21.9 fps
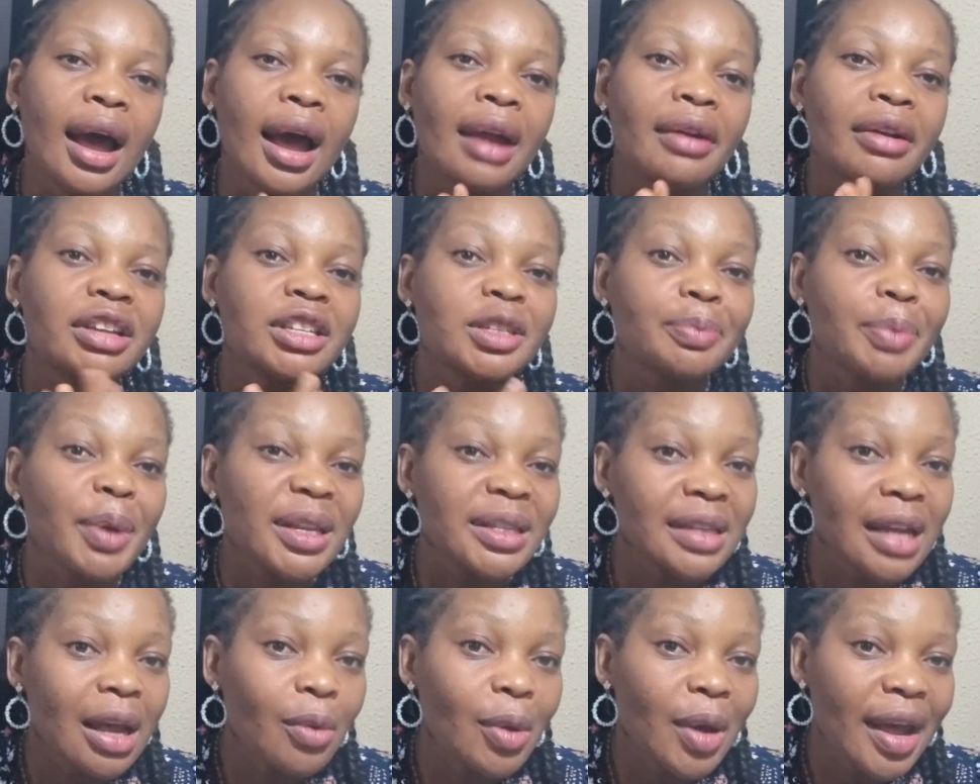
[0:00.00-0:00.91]
I
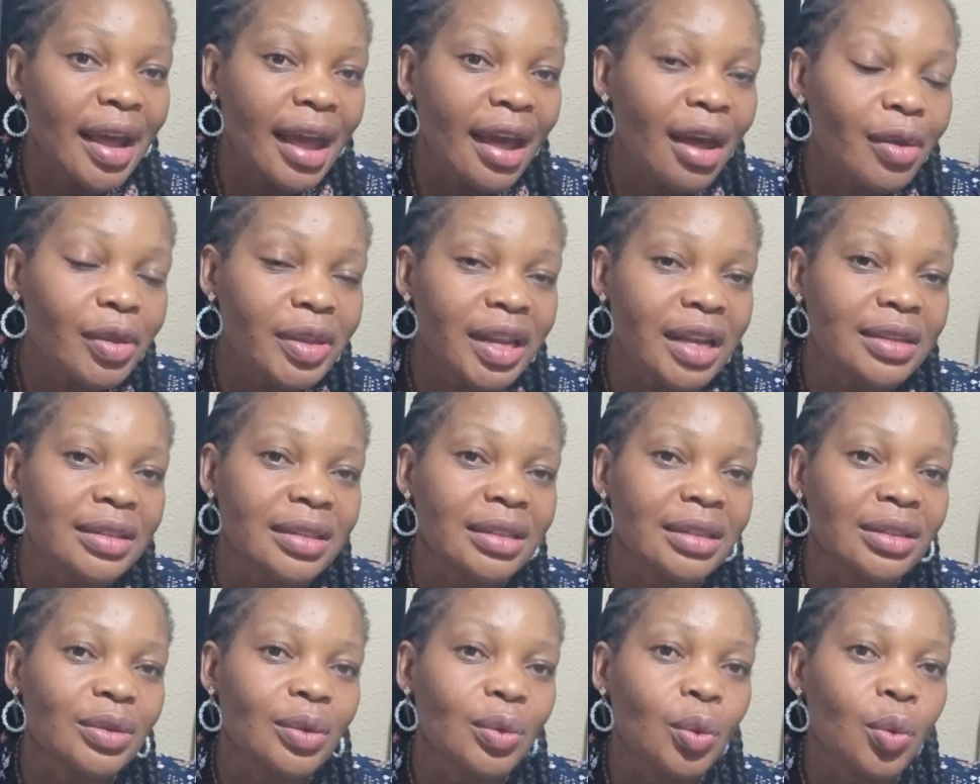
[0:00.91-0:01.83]
respect our
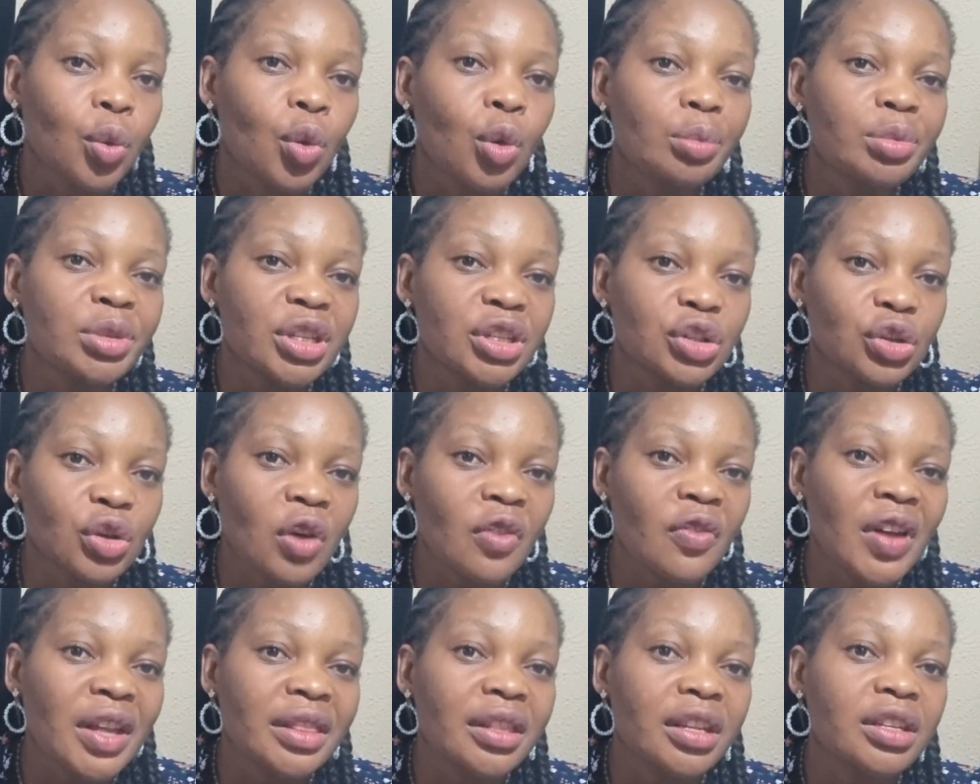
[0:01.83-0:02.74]
elders whom
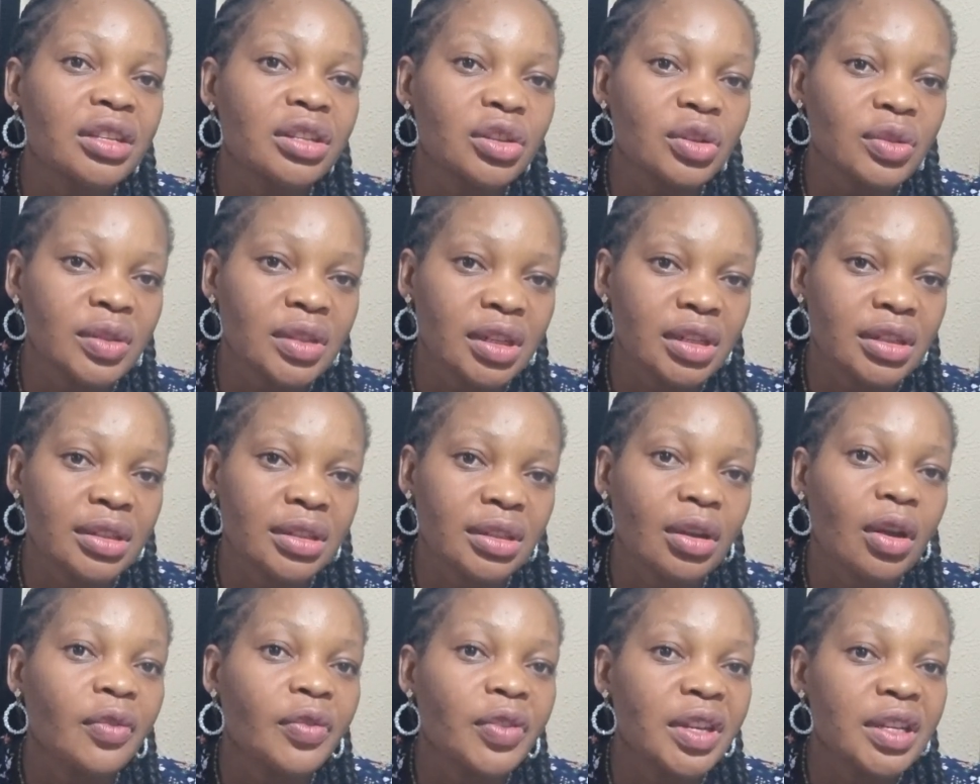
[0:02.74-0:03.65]
discovered the
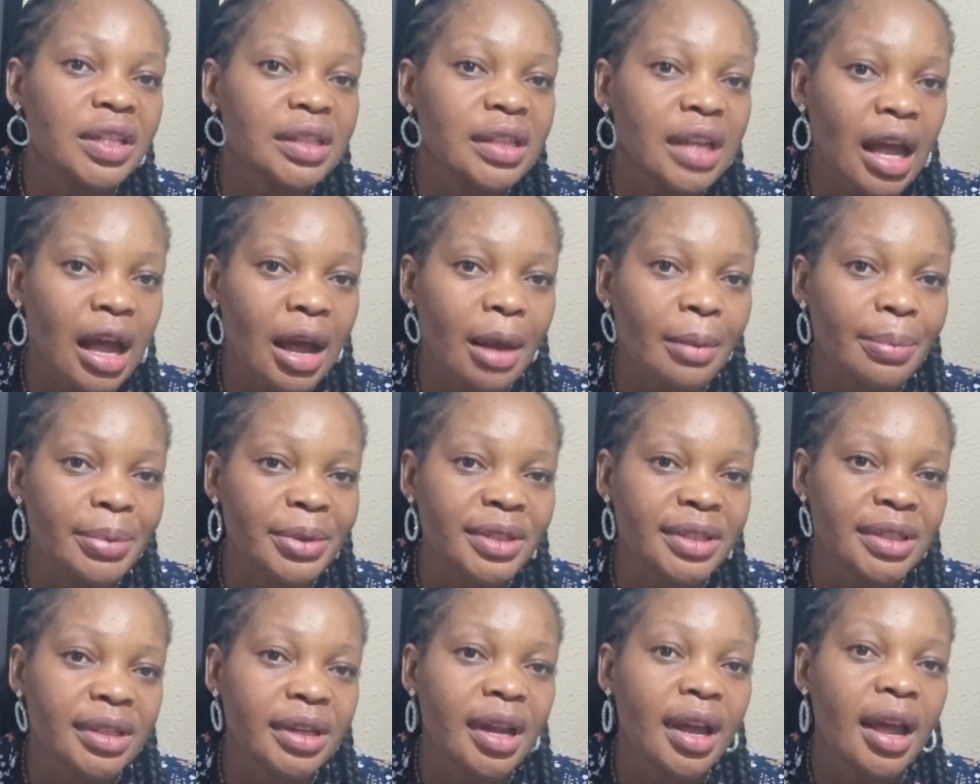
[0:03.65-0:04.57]
uses of these
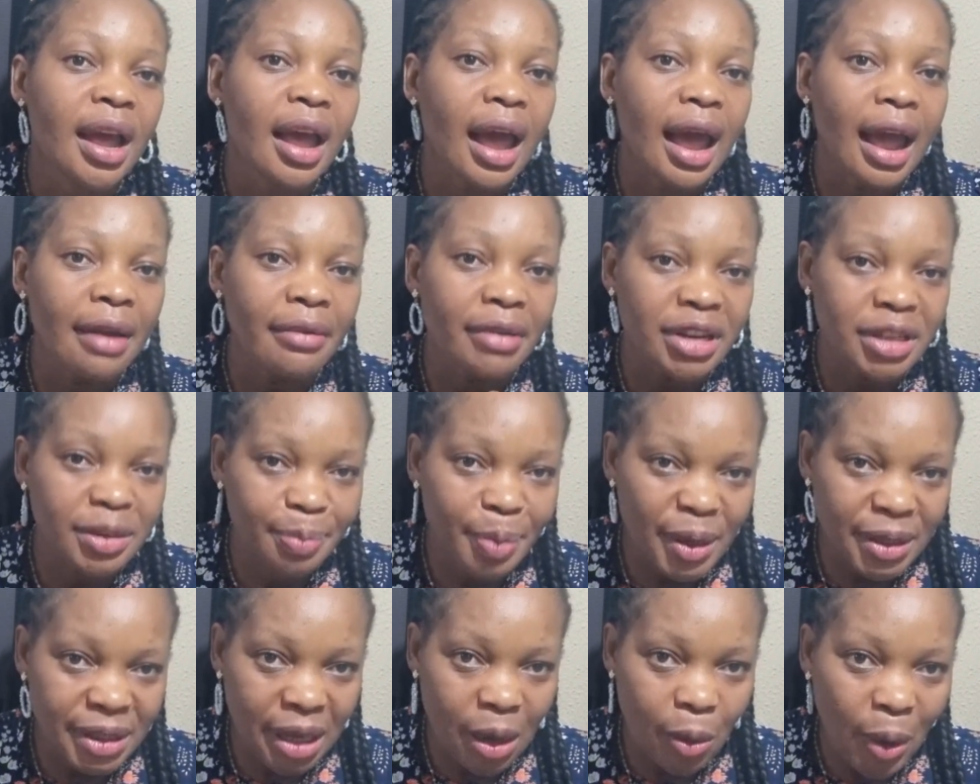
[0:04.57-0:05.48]
herbs. I
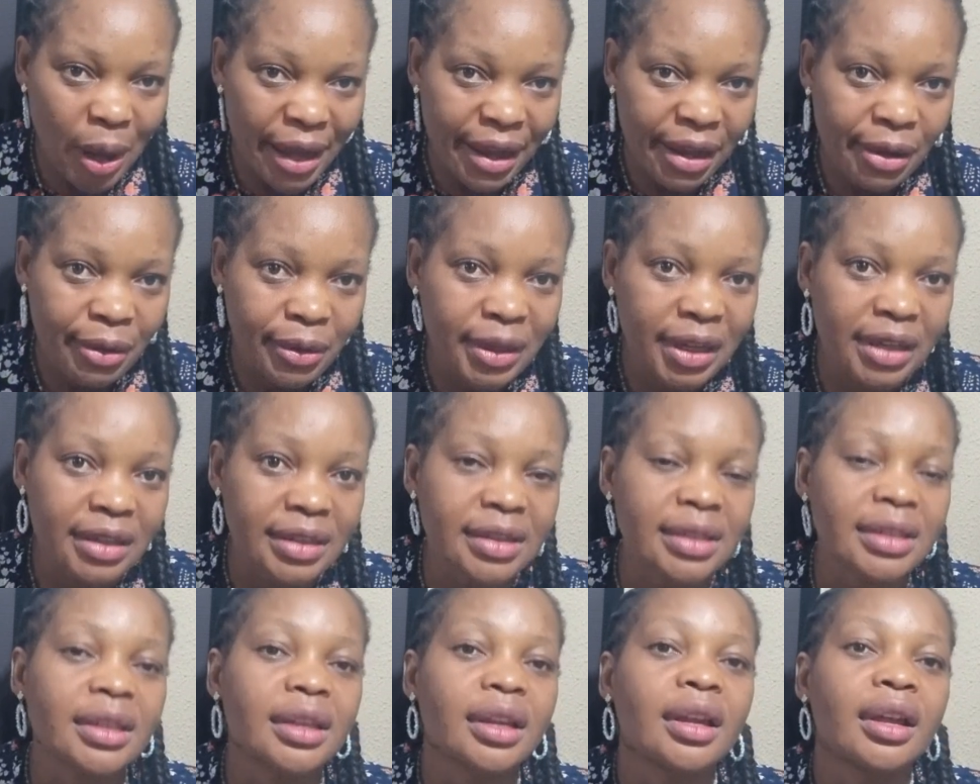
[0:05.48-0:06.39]
respect our
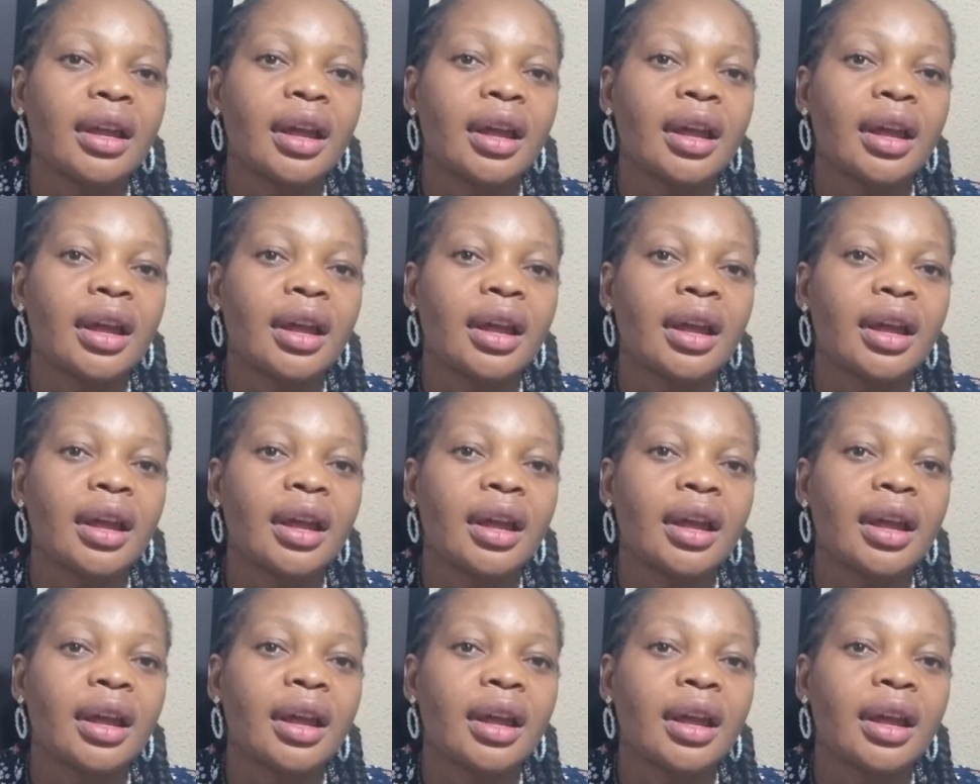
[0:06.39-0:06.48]
elders.